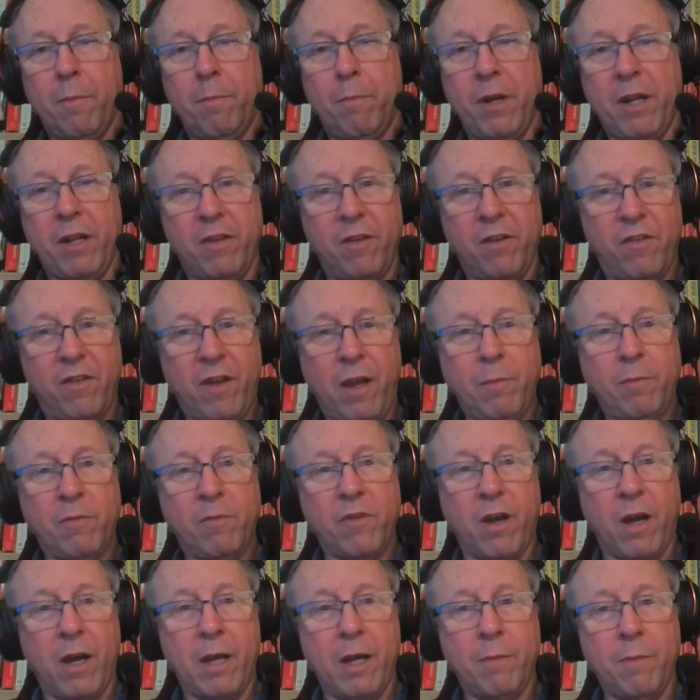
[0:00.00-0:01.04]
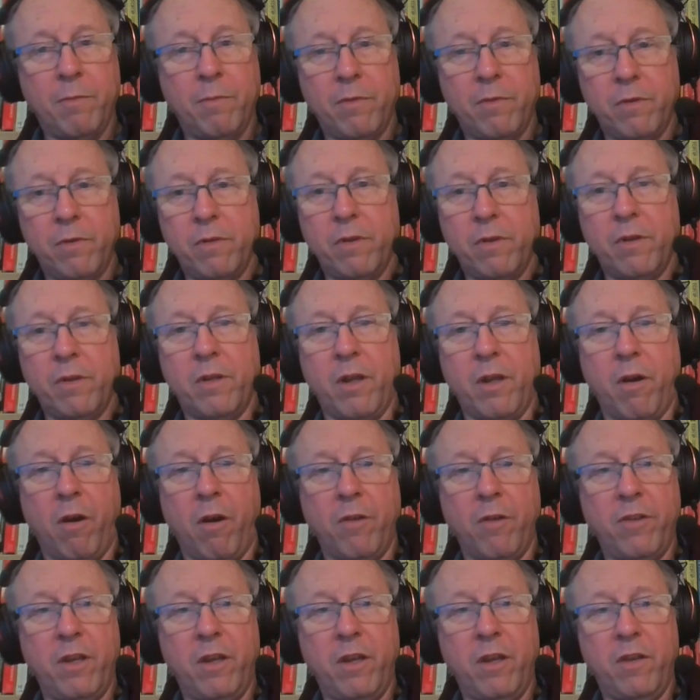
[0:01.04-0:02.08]
But at the same time, there
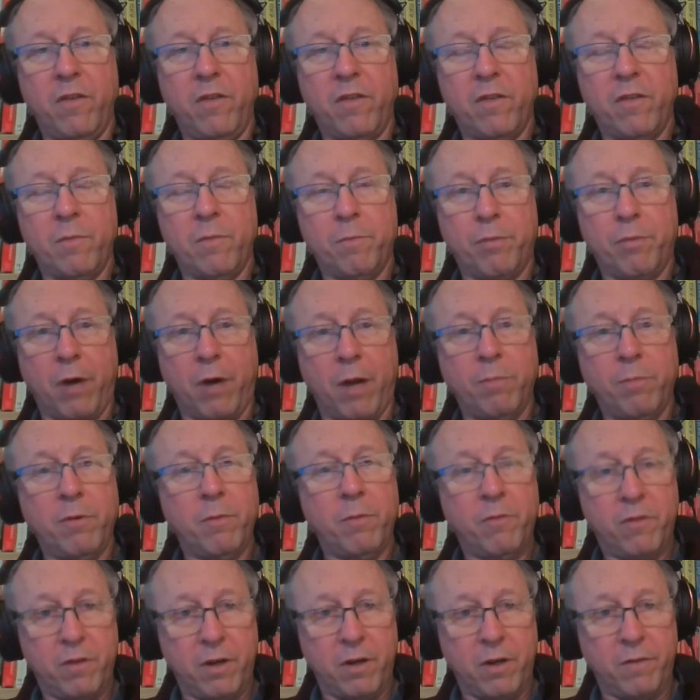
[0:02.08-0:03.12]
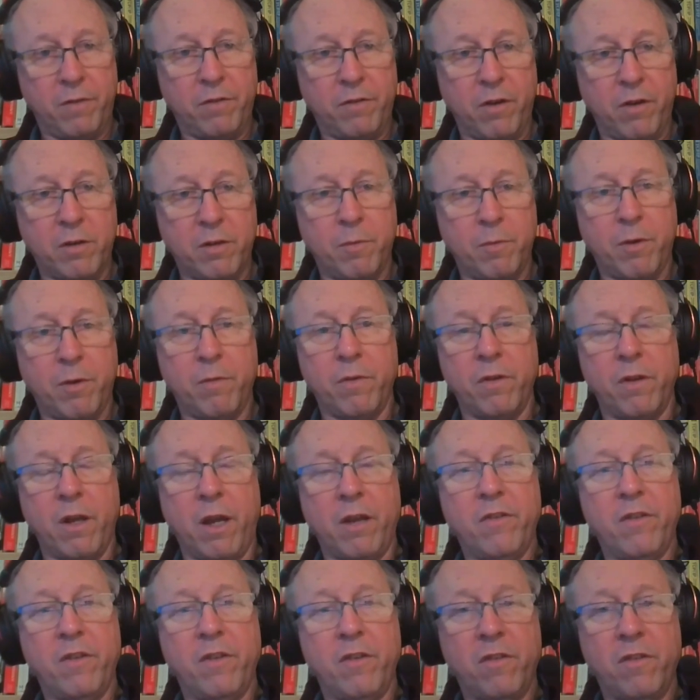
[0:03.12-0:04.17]
are these problems that I've talked about with
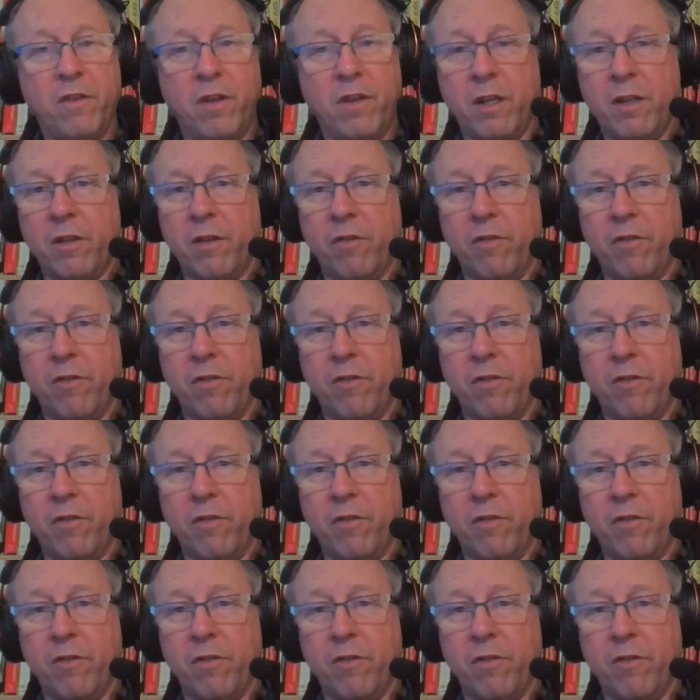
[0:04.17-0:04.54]
licensing.